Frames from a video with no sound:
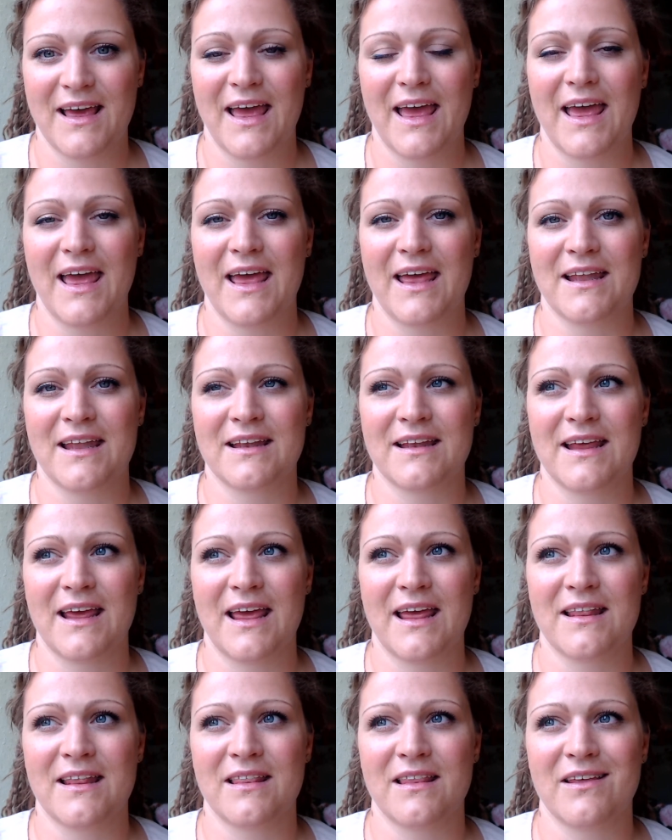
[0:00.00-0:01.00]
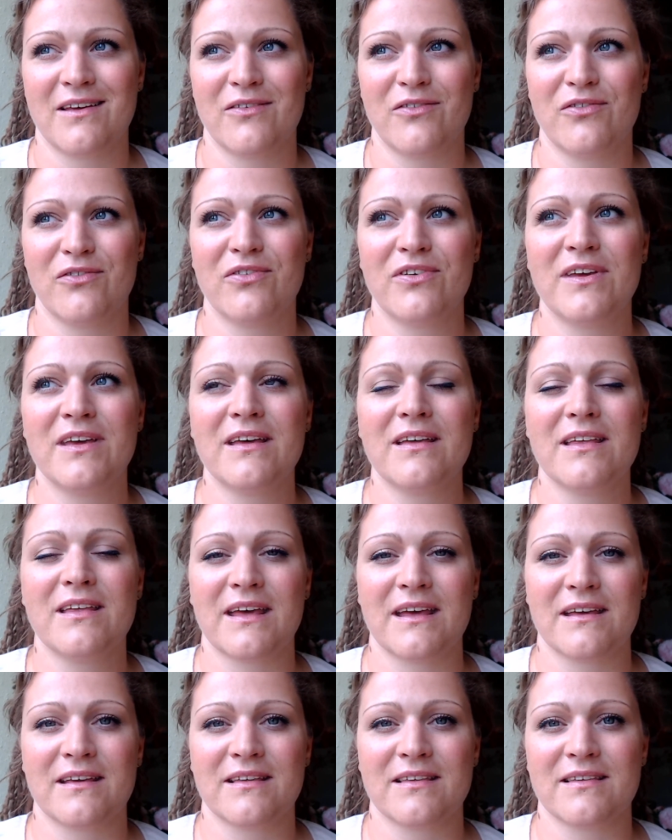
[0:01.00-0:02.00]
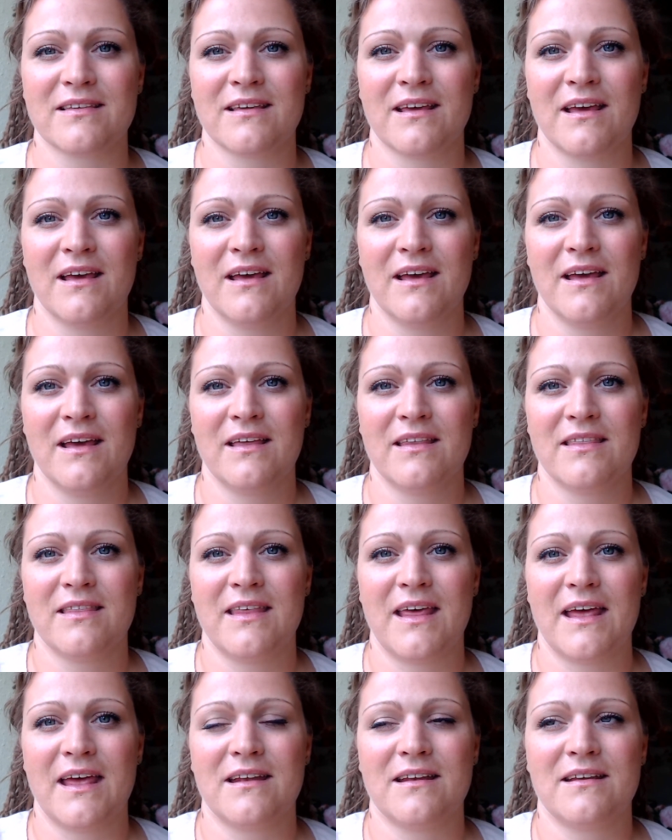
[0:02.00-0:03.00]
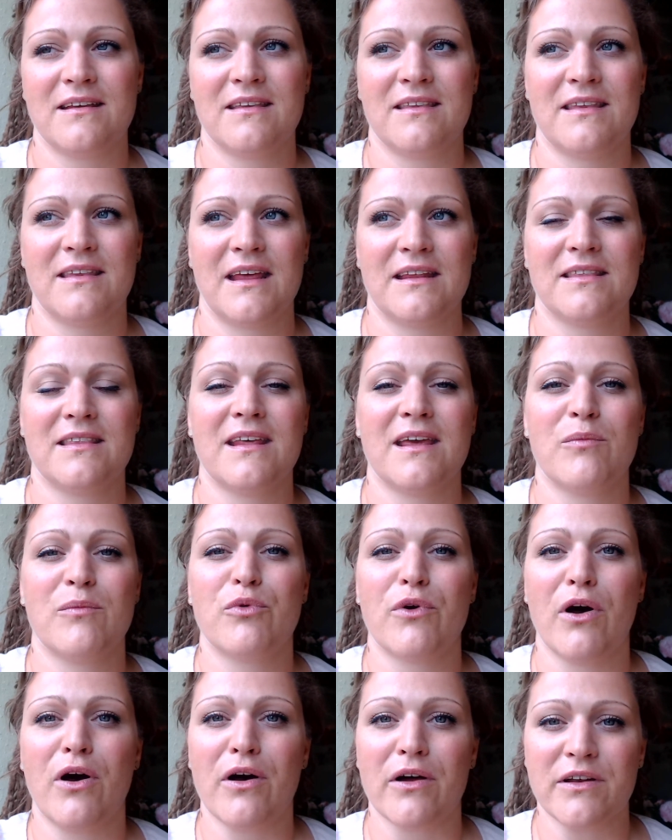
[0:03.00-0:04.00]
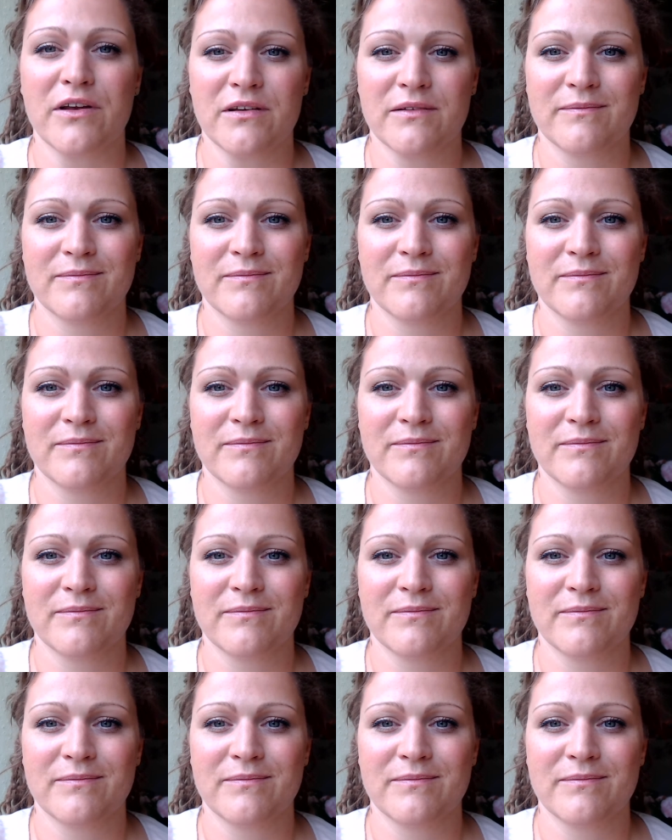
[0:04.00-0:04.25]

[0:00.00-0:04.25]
and the feelings that they brought,